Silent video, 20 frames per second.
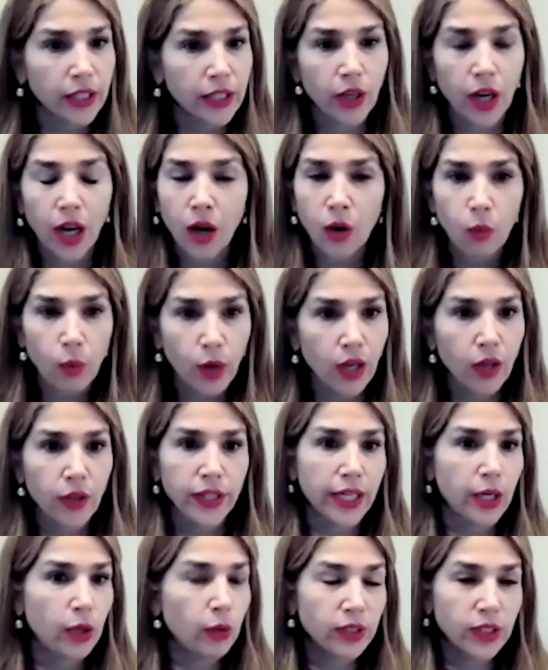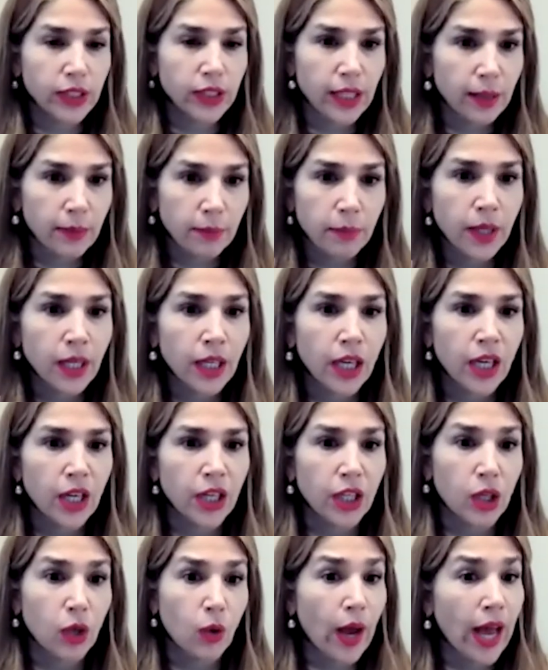not well. They don't seem,
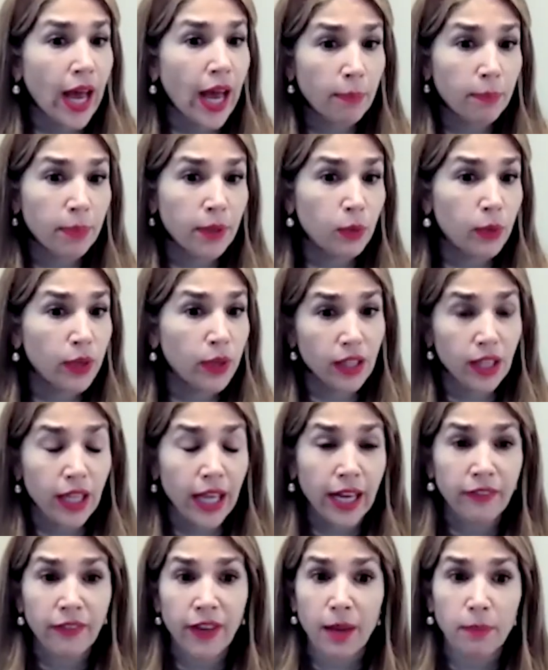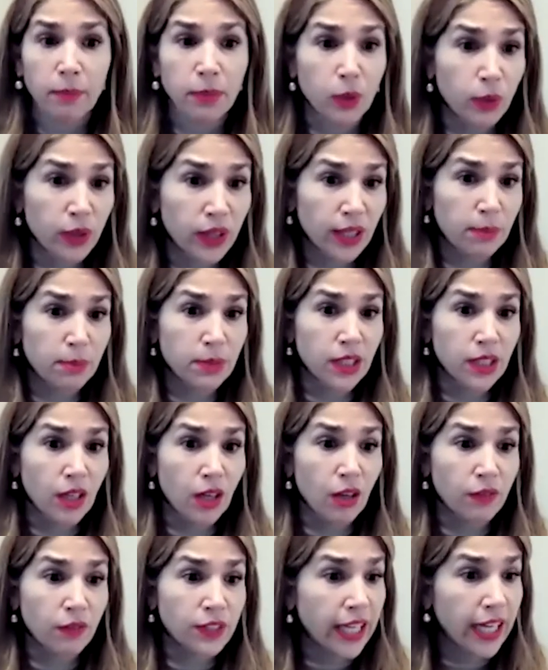happy with life, happy with
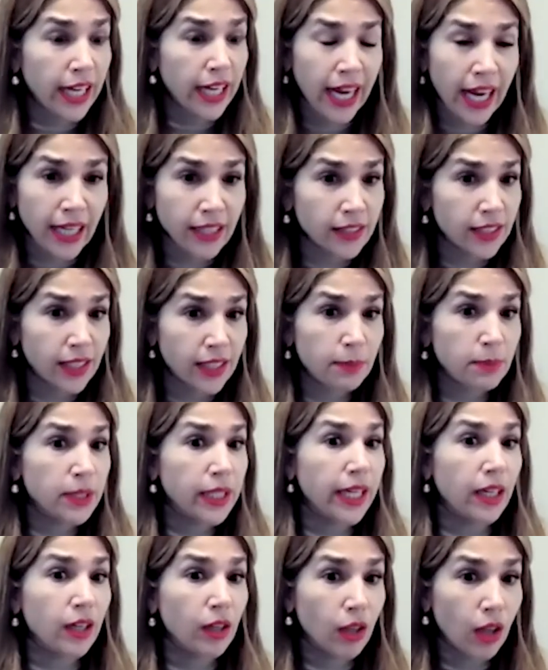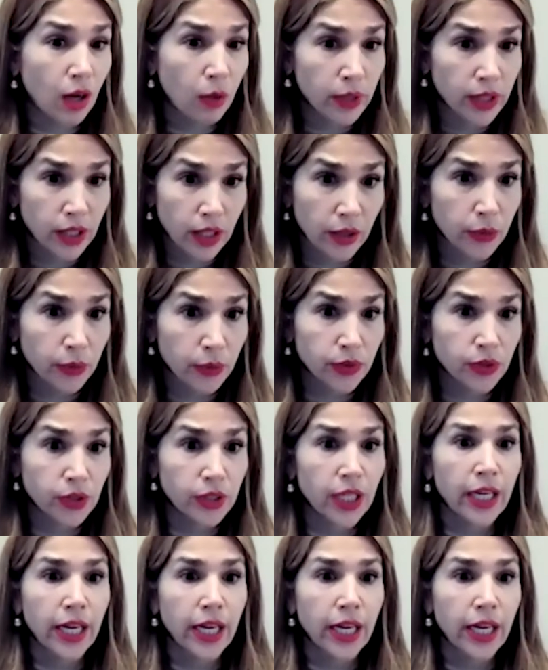themselves. They can't seem to get along with others.